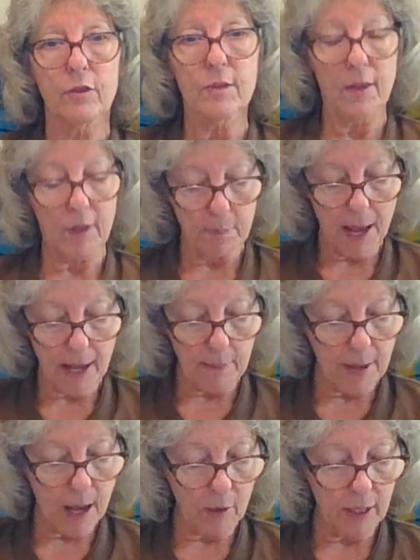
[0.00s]
There's nothing bad
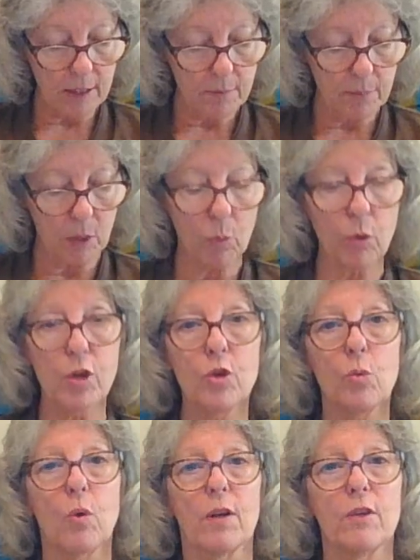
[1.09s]
about it, but we're
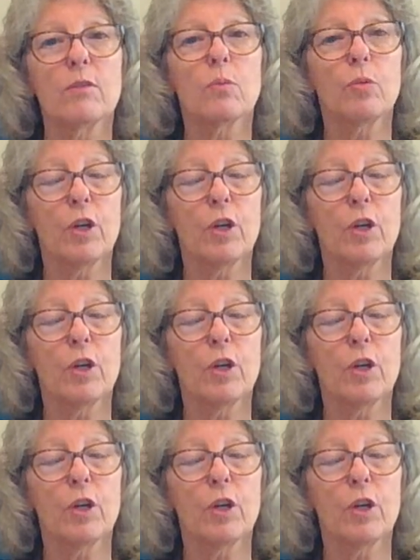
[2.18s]
the ones.